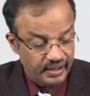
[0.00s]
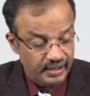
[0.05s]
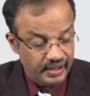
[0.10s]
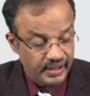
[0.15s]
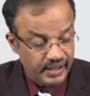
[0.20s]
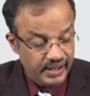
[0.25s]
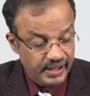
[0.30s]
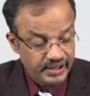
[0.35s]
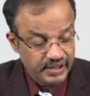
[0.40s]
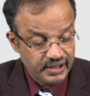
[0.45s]

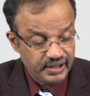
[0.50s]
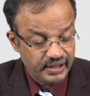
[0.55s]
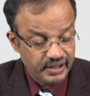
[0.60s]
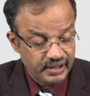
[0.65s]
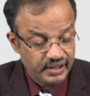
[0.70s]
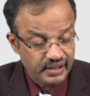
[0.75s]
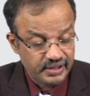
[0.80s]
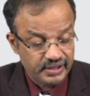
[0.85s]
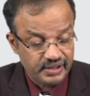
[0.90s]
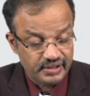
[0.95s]
Radiation
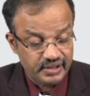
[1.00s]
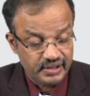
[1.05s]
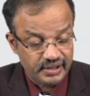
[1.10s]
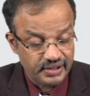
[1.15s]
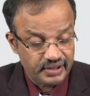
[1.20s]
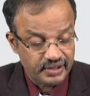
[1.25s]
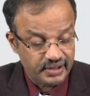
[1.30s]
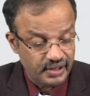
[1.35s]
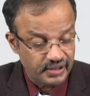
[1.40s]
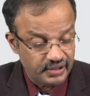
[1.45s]
increases the
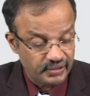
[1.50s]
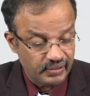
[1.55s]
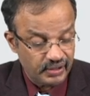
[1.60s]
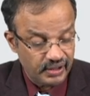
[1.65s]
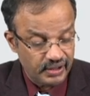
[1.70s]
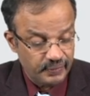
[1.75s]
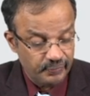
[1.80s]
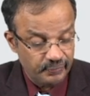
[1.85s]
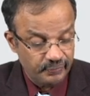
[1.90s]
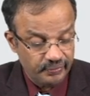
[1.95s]
risk
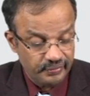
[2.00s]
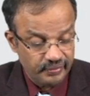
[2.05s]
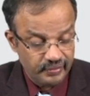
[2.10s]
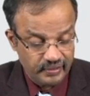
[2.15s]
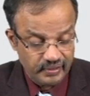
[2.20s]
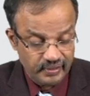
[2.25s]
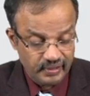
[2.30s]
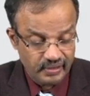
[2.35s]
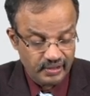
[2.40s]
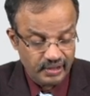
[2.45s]
actually,
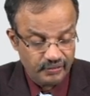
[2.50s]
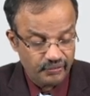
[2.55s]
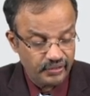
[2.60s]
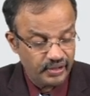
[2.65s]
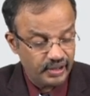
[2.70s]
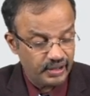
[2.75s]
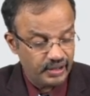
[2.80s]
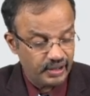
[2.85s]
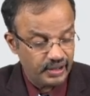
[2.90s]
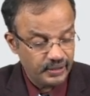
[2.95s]

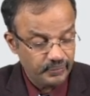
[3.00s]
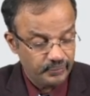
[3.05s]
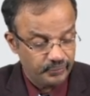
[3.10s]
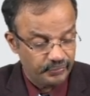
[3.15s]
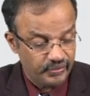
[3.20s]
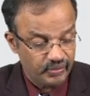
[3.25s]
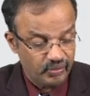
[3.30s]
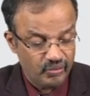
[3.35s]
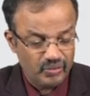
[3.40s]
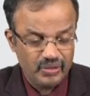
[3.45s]
definitely.
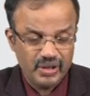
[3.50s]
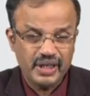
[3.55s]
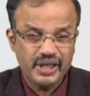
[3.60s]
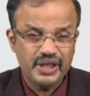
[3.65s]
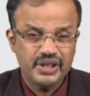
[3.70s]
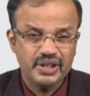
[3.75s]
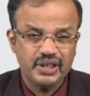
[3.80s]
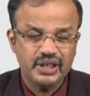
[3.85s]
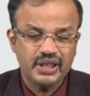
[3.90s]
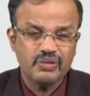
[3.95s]

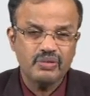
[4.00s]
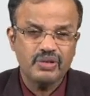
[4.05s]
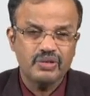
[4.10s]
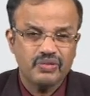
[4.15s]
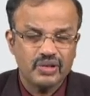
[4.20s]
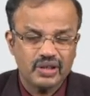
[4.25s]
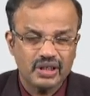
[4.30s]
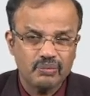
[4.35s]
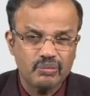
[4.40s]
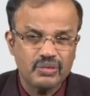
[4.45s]
Radiation given
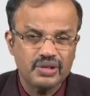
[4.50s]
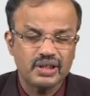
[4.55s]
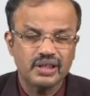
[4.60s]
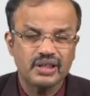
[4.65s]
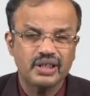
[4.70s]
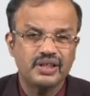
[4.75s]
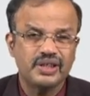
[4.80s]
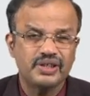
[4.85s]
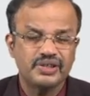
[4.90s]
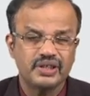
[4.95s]
for some other
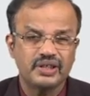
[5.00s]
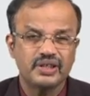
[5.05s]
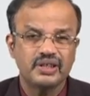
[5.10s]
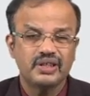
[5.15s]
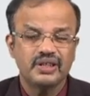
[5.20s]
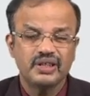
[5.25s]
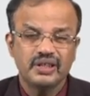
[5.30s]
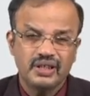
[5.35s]
condition,